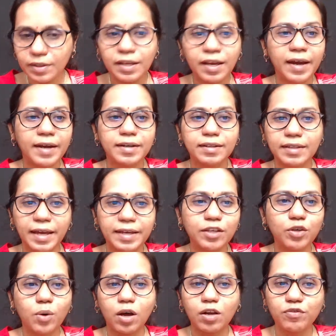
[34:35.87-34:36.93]
And thank
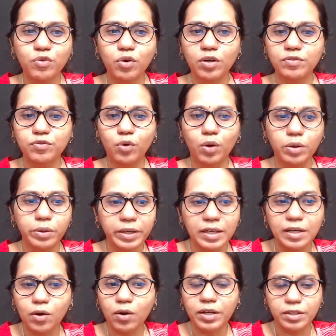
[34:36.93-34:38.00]
you all for following
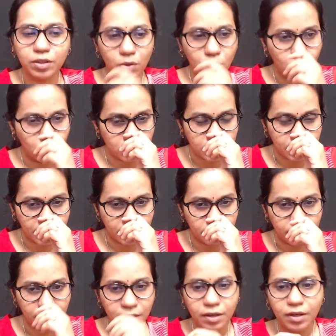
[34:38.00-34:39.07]
along in the course and
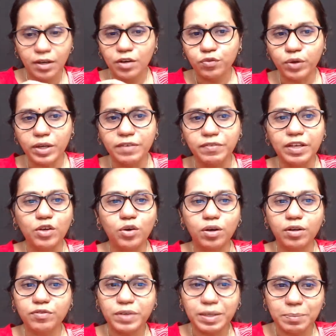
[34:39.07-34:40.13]
for giving
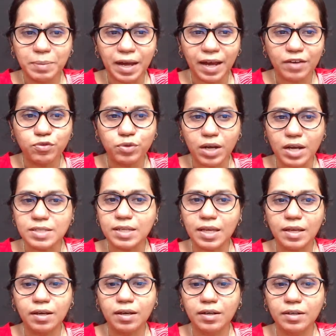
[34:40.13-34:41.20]
your feedback, for
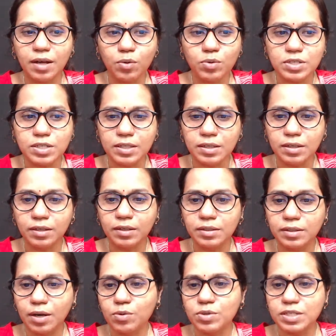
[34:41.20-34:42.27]
asking doubts in the
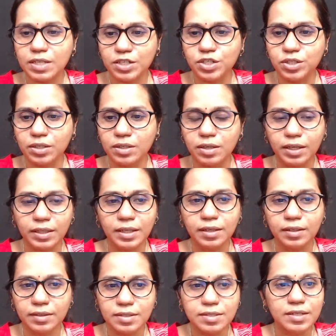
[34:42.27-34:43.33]
doubt session. I
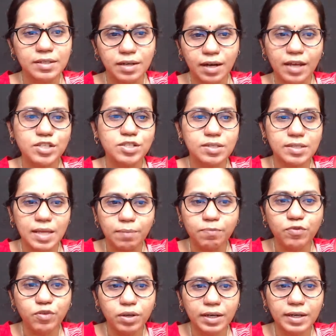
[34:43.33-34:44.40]
think this interaction is
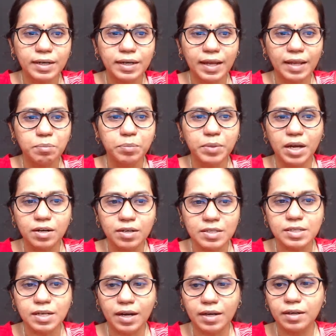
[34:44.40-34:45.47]
helpful. It will help me
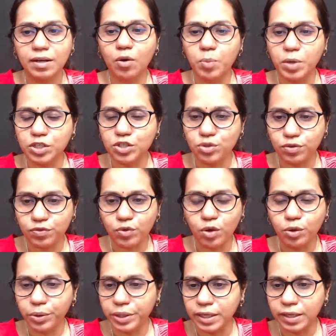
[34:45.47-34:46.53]
understand how much you are
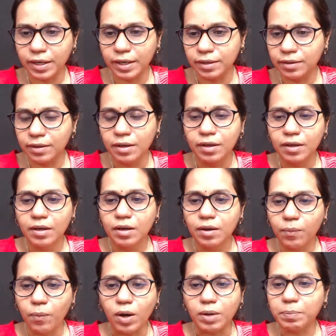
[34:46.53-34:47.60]
following and
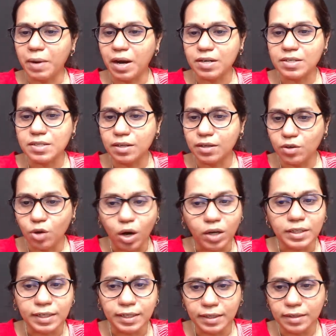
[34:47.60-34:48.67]
what parts are not
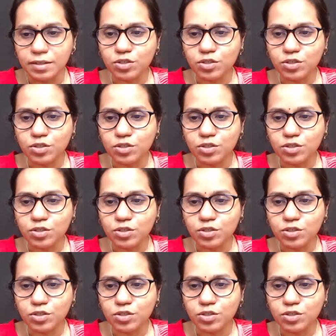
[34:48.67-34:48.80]
clear.